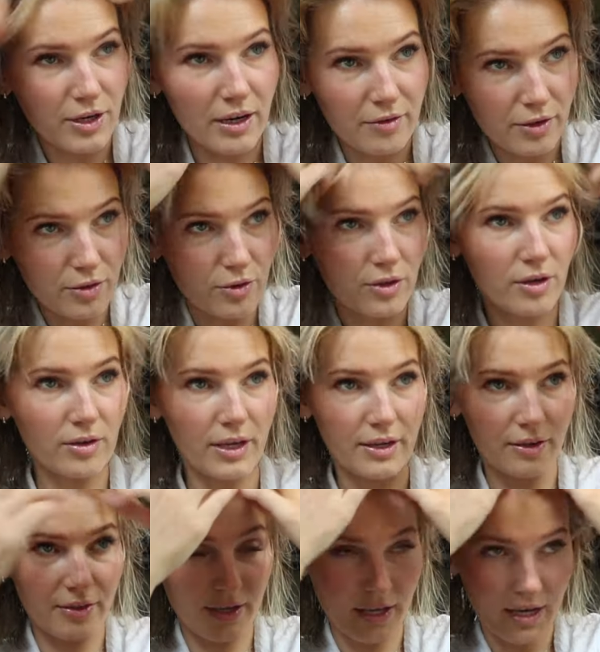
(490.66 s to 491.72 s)
you're ever in North
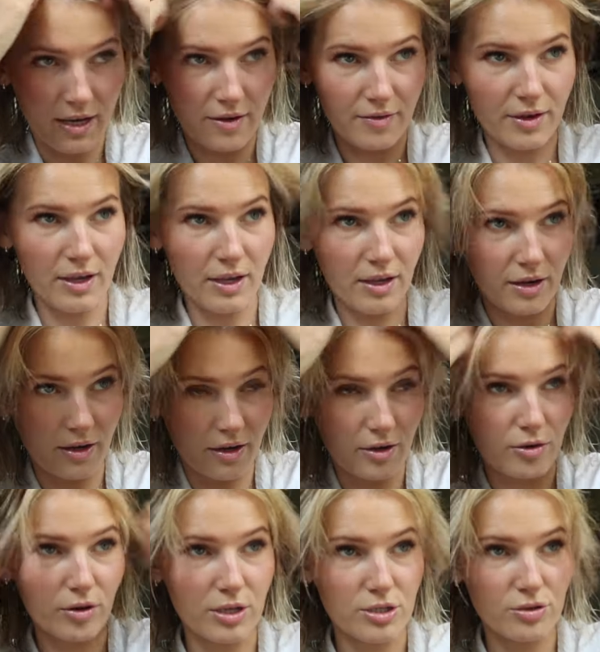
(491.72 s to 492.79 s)
Carolina, they have a, an
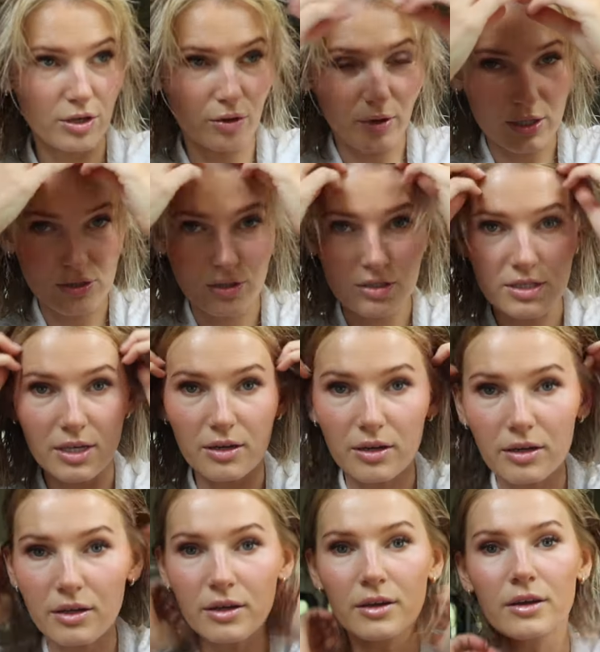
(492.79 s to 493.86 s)
equestrian
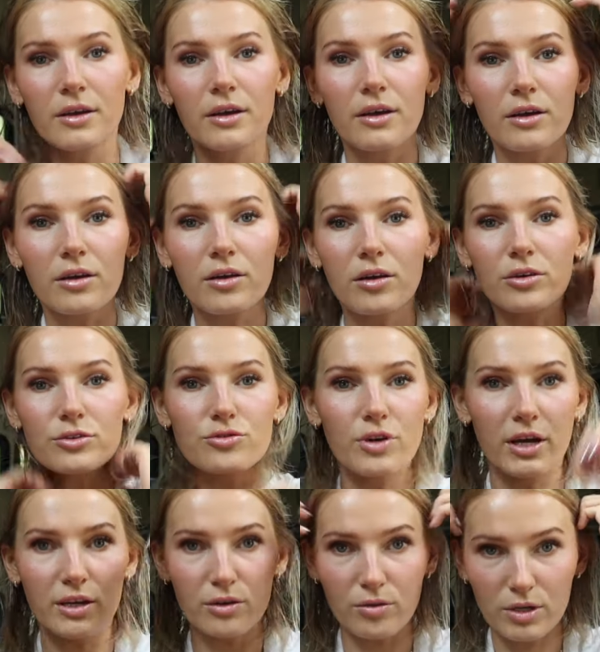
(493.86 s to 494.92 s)
center called
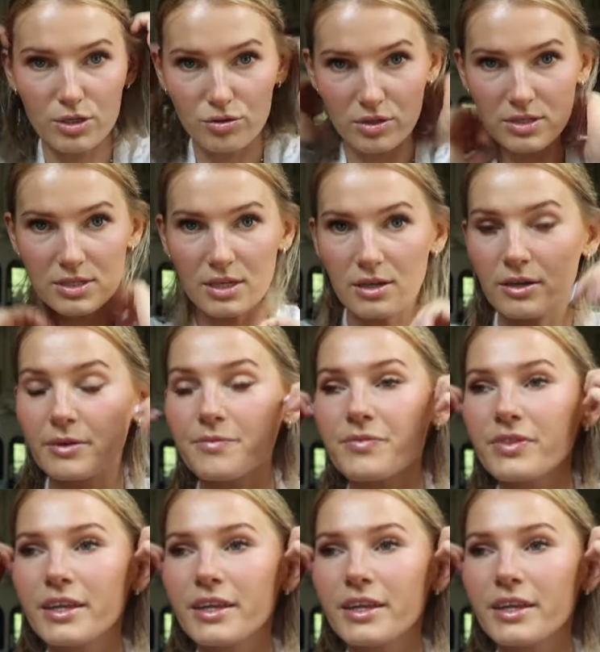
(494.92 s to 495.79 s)
Tryon Equestrian Center.